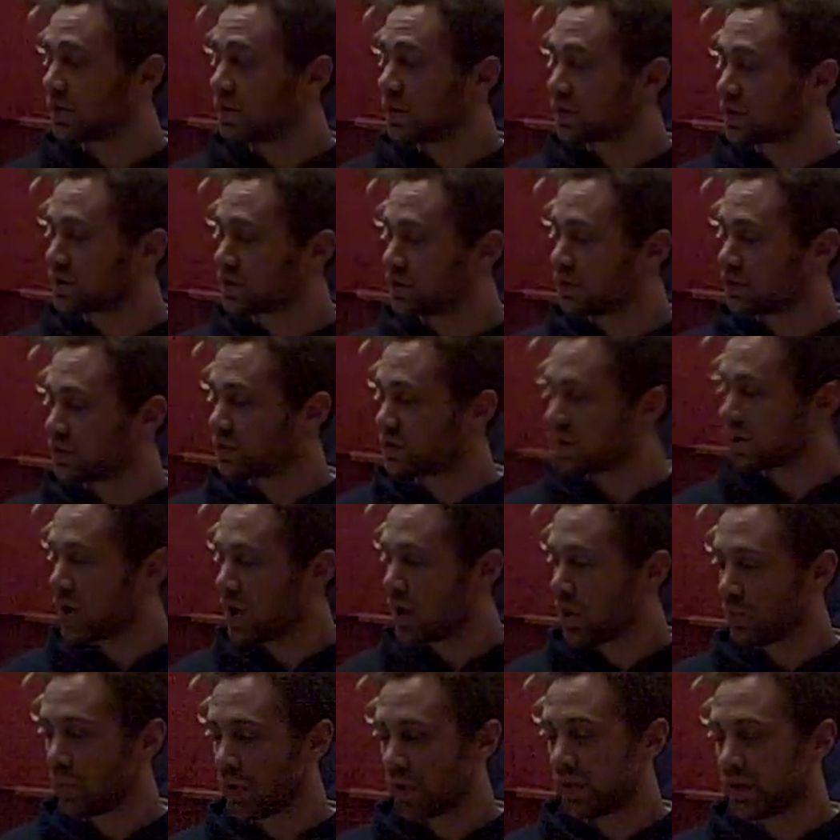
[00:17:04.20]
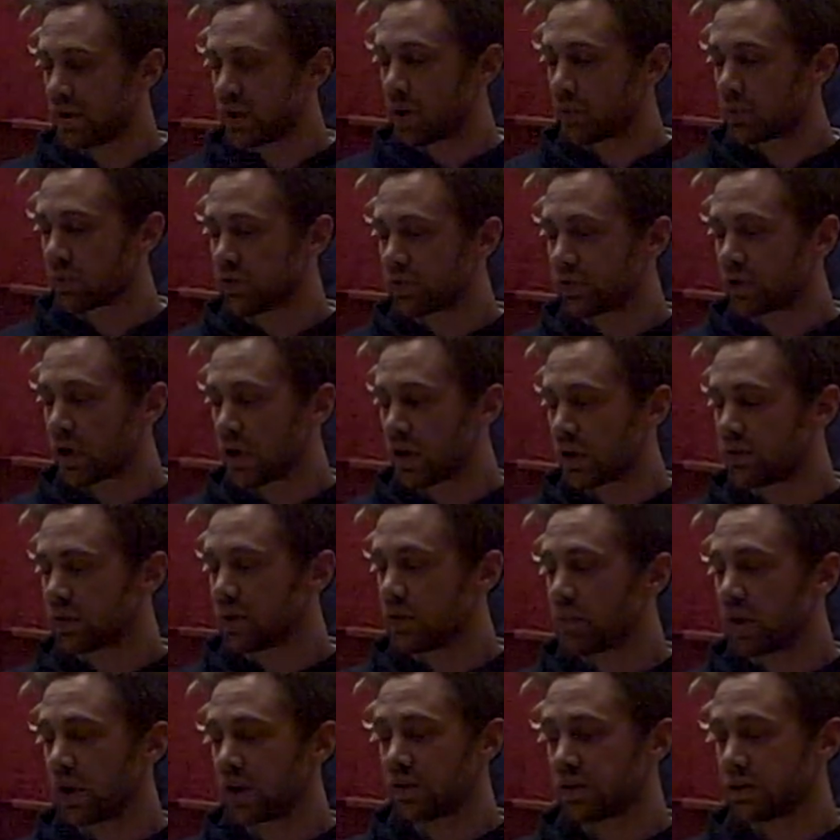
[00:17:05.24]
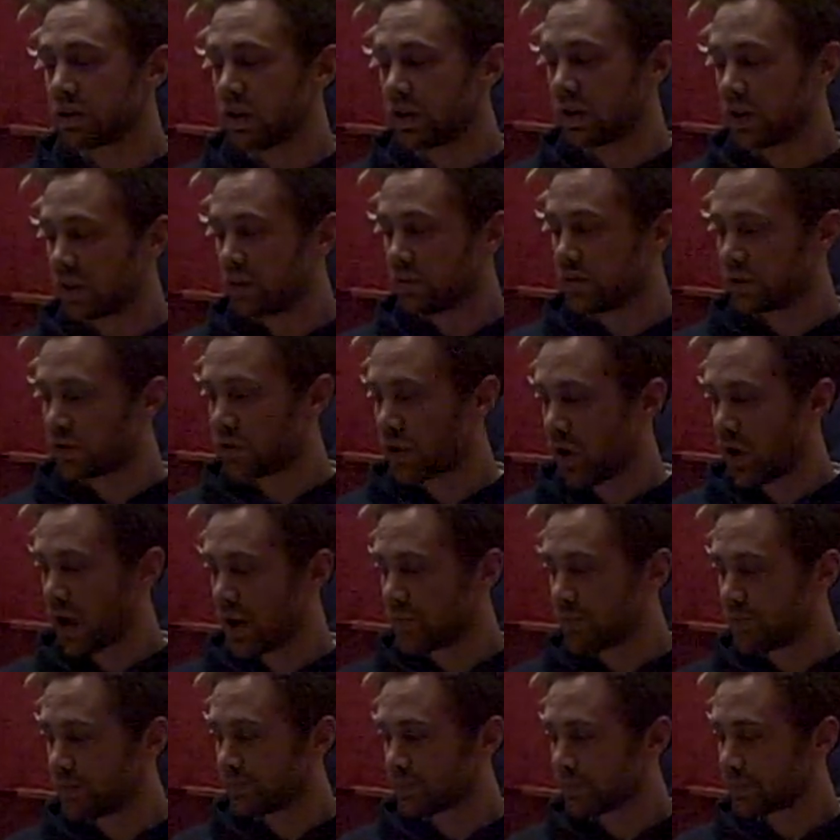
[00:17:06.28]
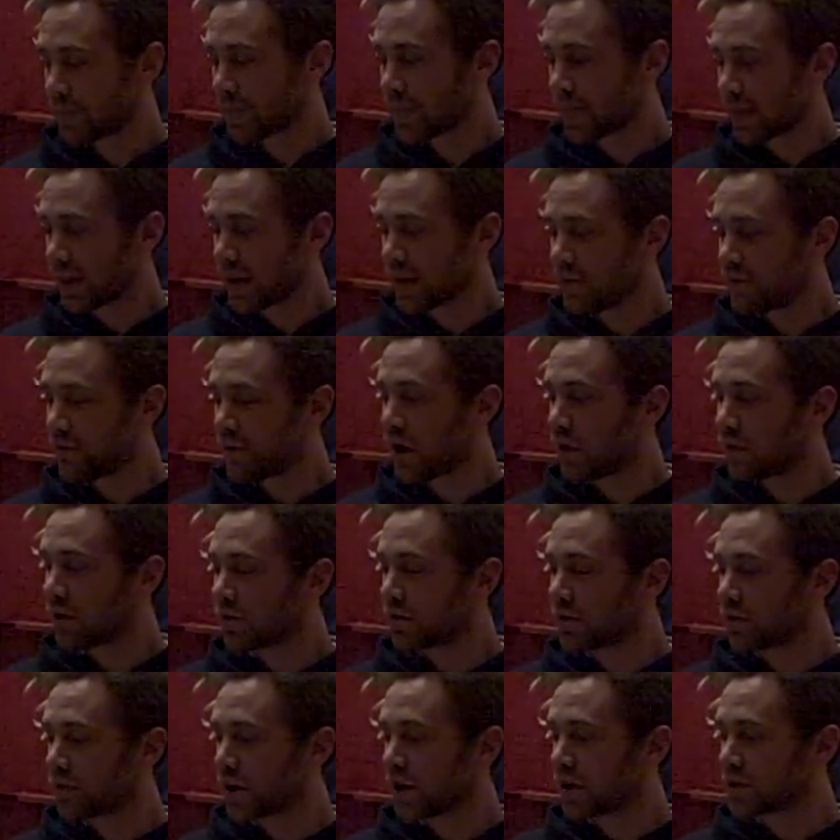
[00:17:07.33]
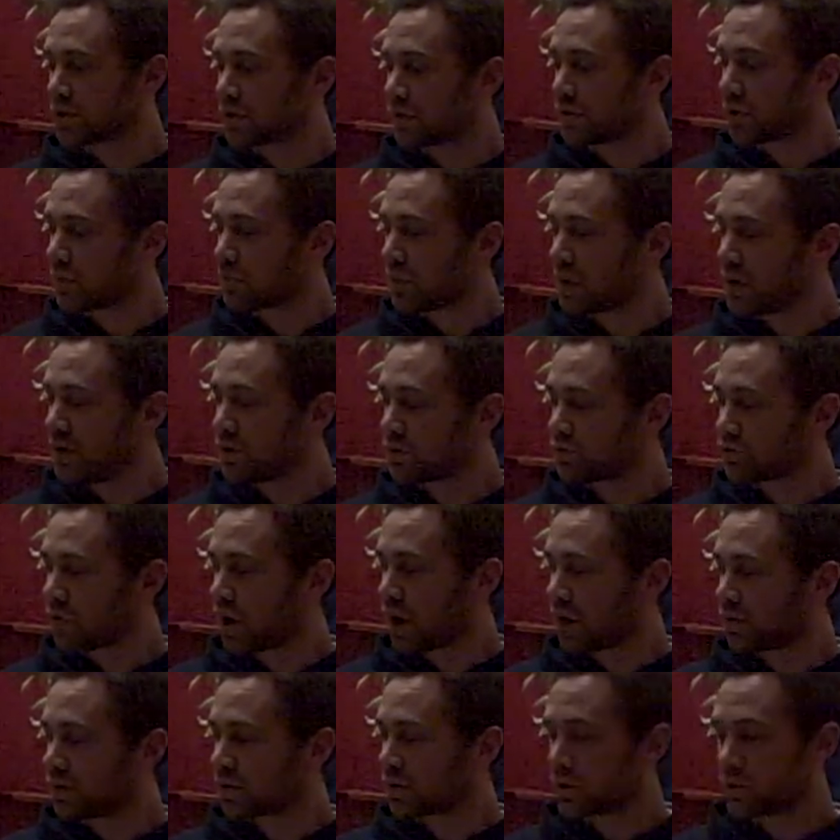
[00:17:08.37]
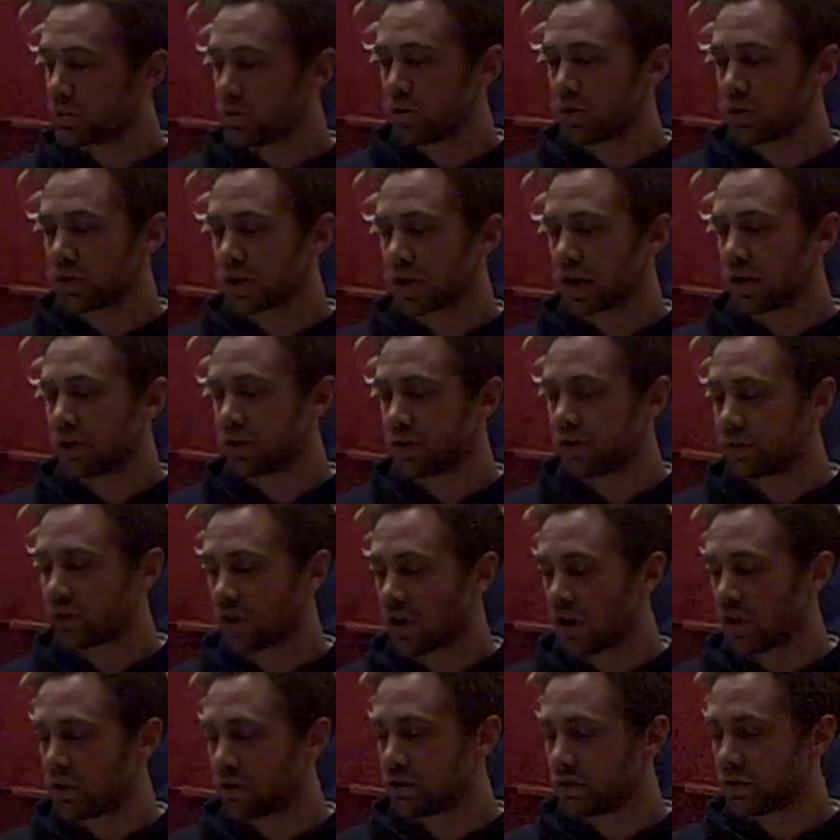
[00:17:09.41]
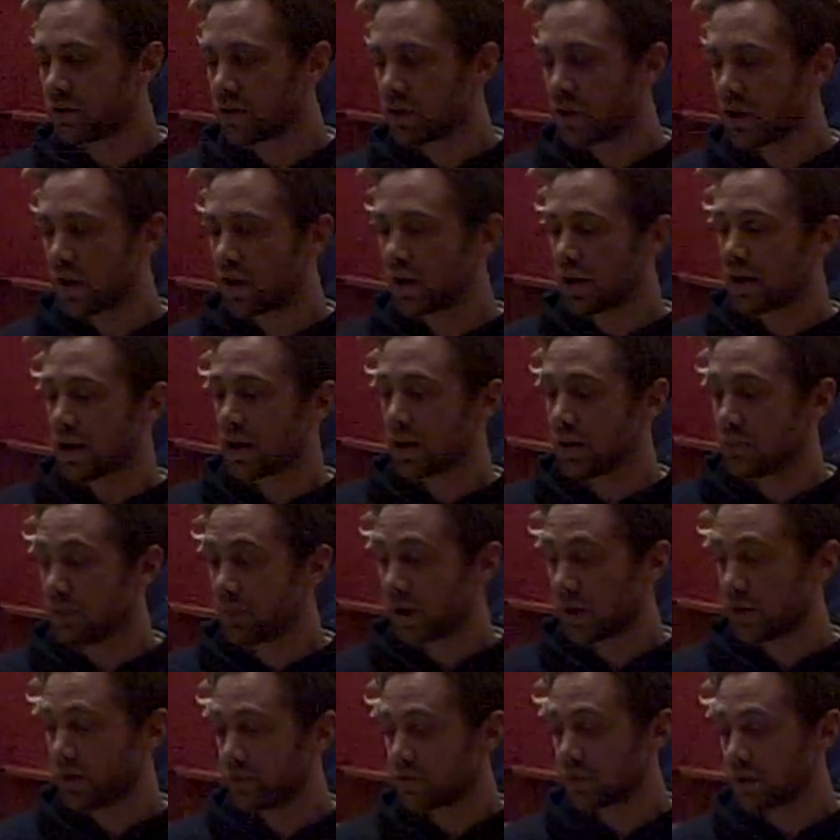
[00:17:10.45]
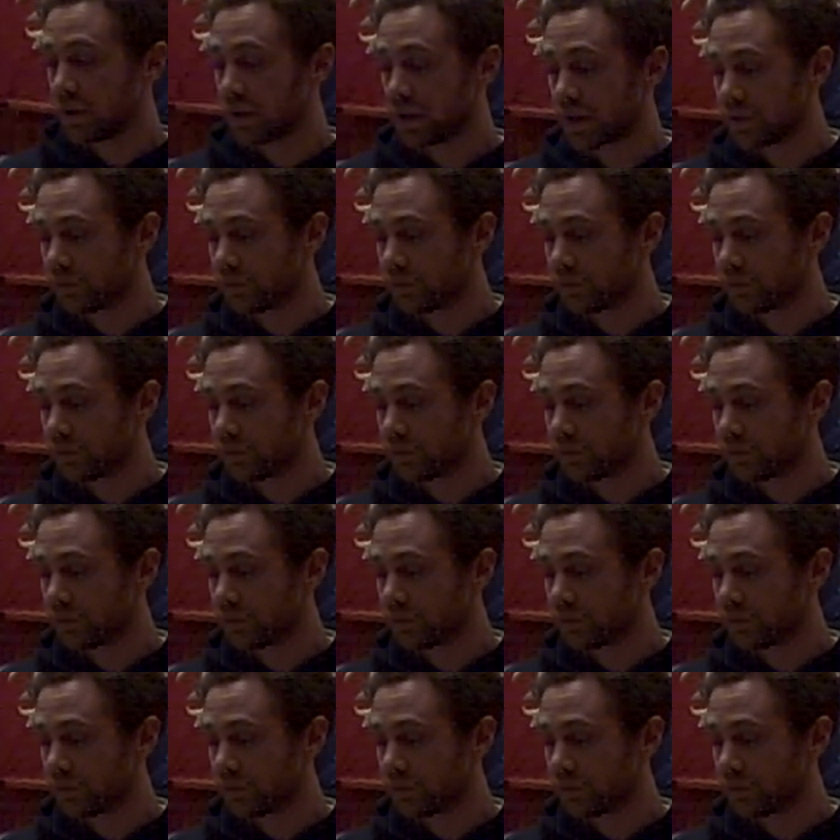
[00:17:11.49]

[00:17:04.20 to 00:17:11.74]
distance by the number of turns it makes in a given time. He found the direction of the bee's run communicated turns it makes in a